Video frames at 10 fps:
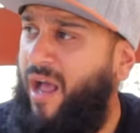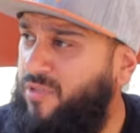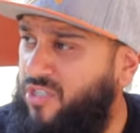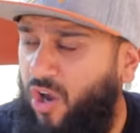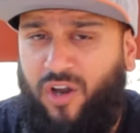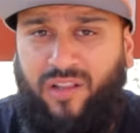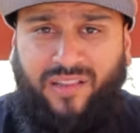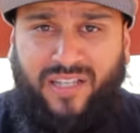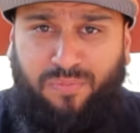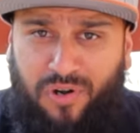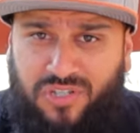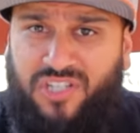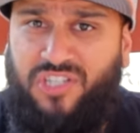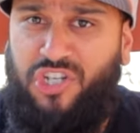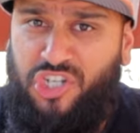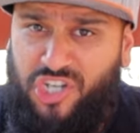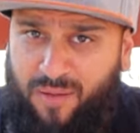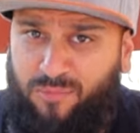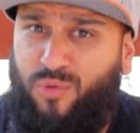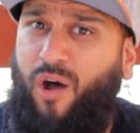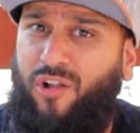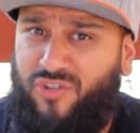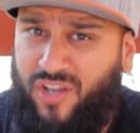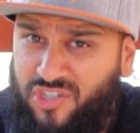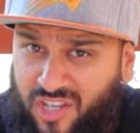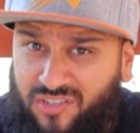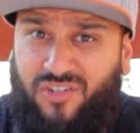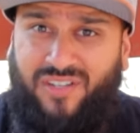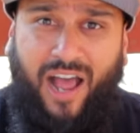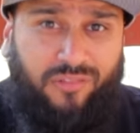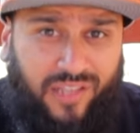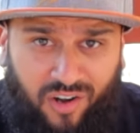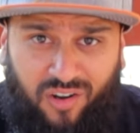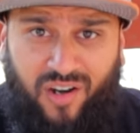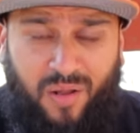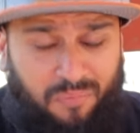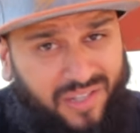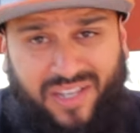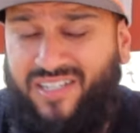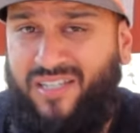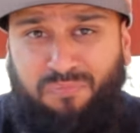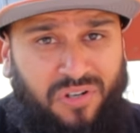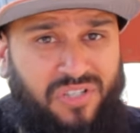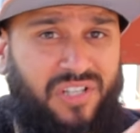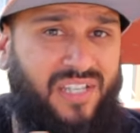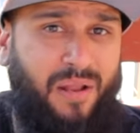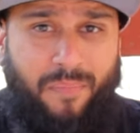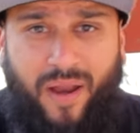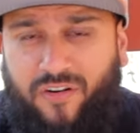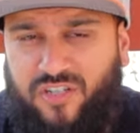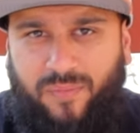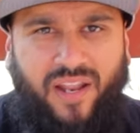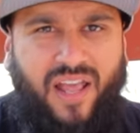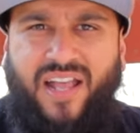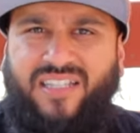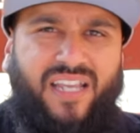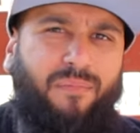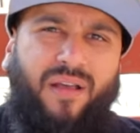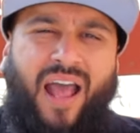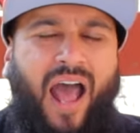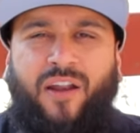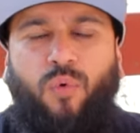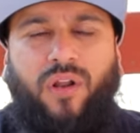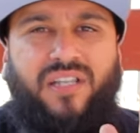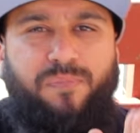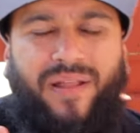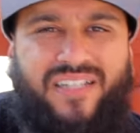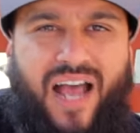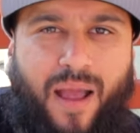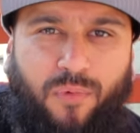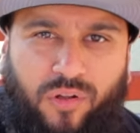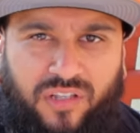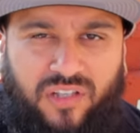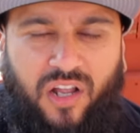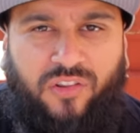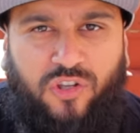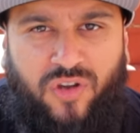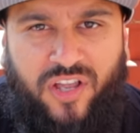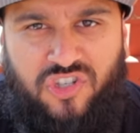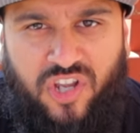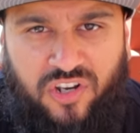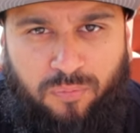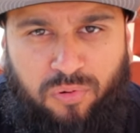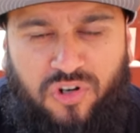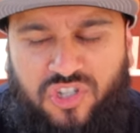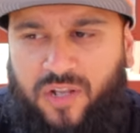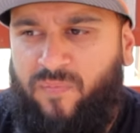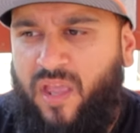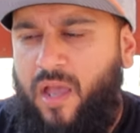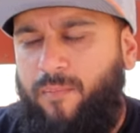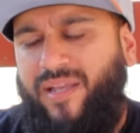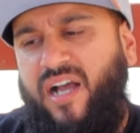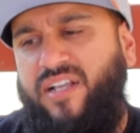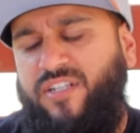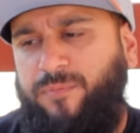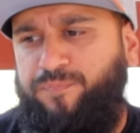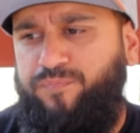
I'm sorry that this person's a shame to all transgenders out there. Please, this person's an embarrassment. Same, I don't want to spend time on the transgender person because,